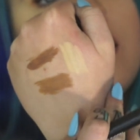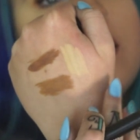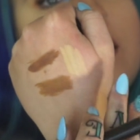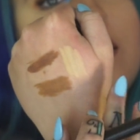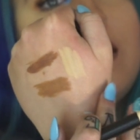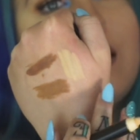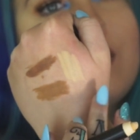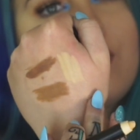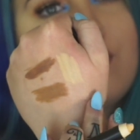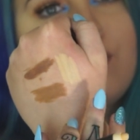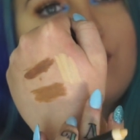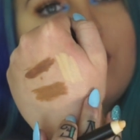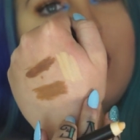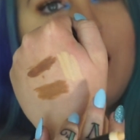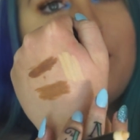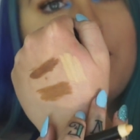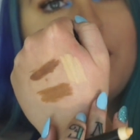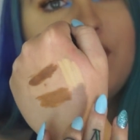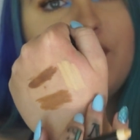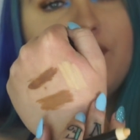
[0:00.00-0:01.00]
natural
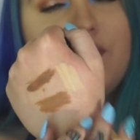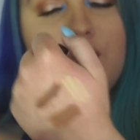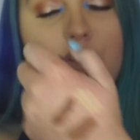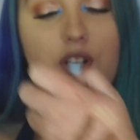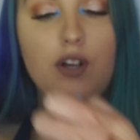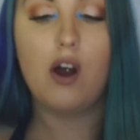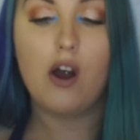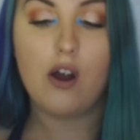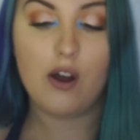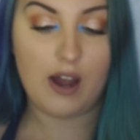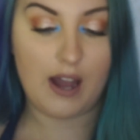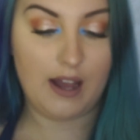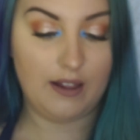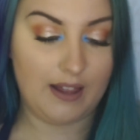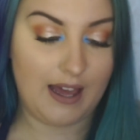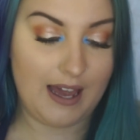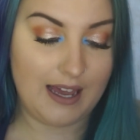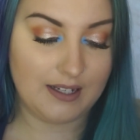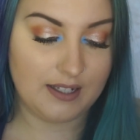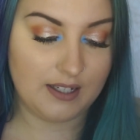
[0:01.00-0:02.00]
type of
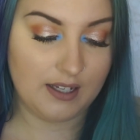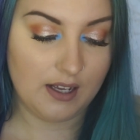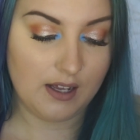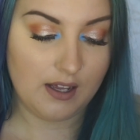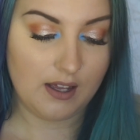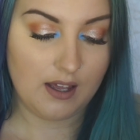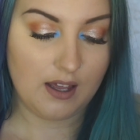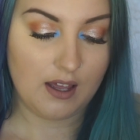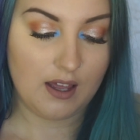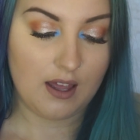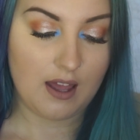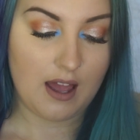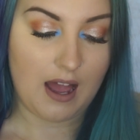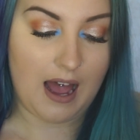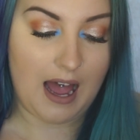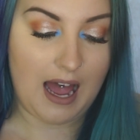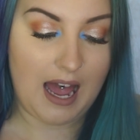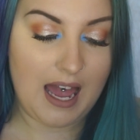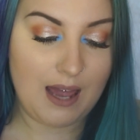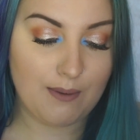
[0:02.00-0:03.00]
highlight.
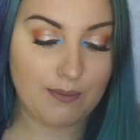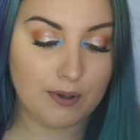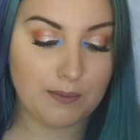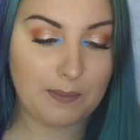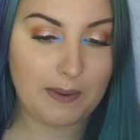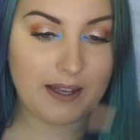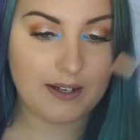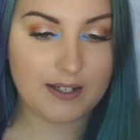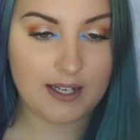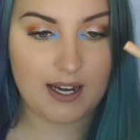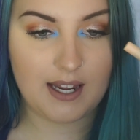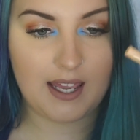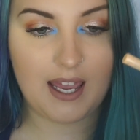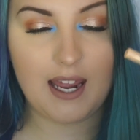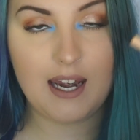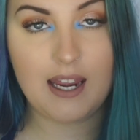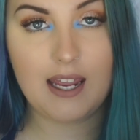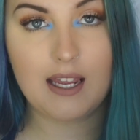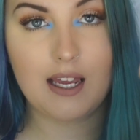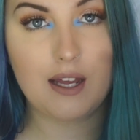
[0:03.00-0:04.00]
I will be
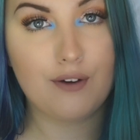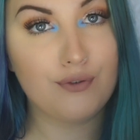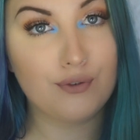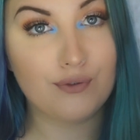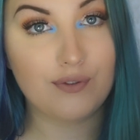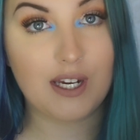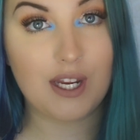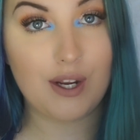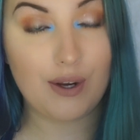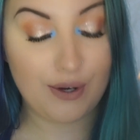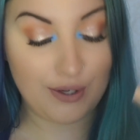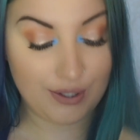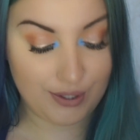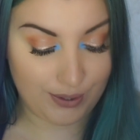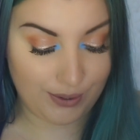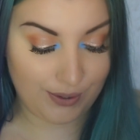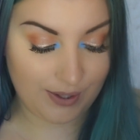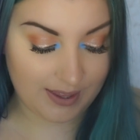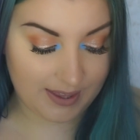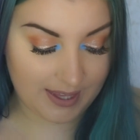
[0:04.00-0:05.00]
dedicating a full video
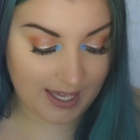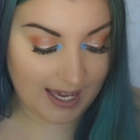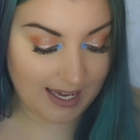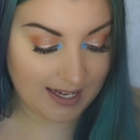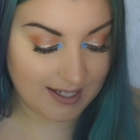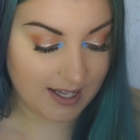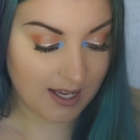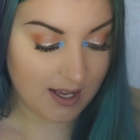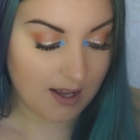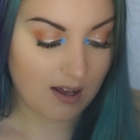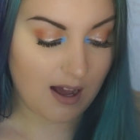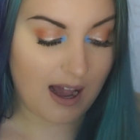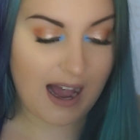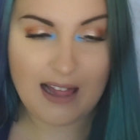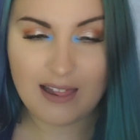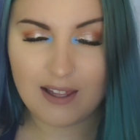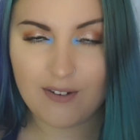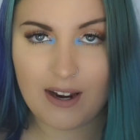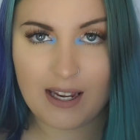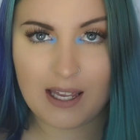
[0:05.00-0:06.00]
to these.
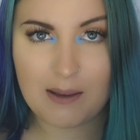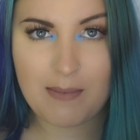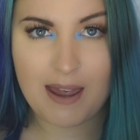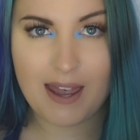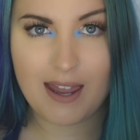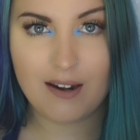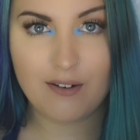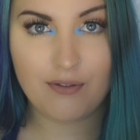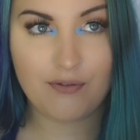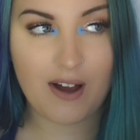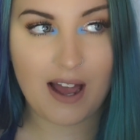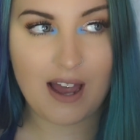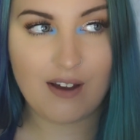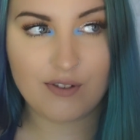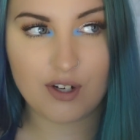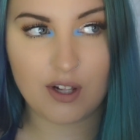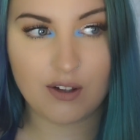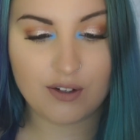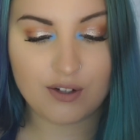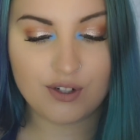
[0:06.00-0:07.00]
Highly recommend.
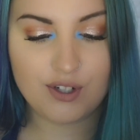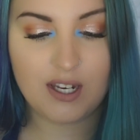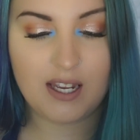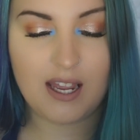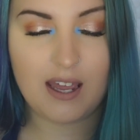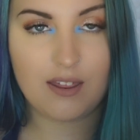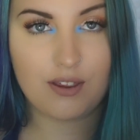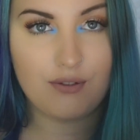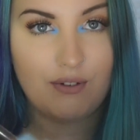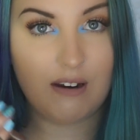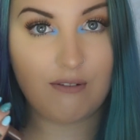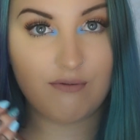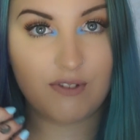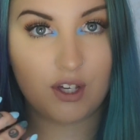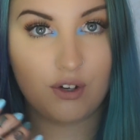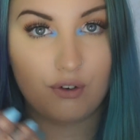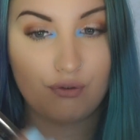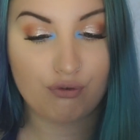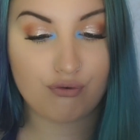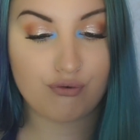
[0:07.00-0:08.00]
$5, you get 3 of
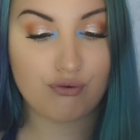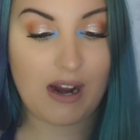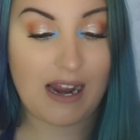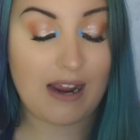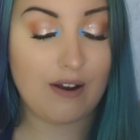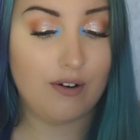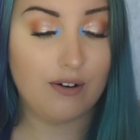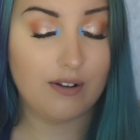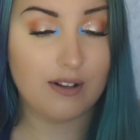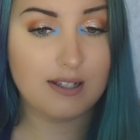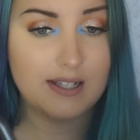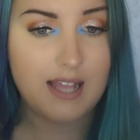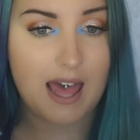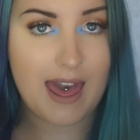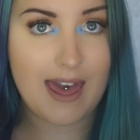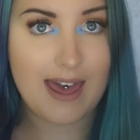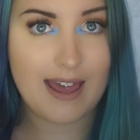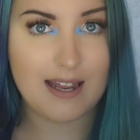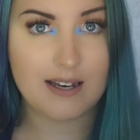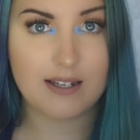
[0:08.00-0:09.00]
the crayons
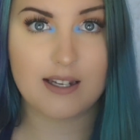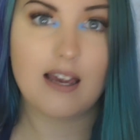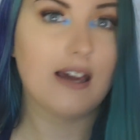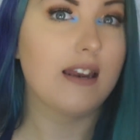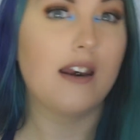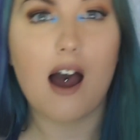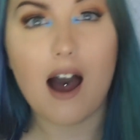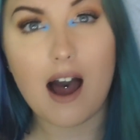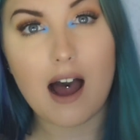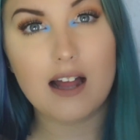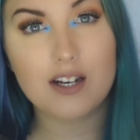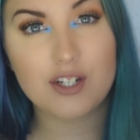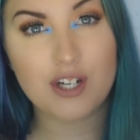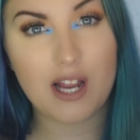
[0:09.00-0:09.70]
and a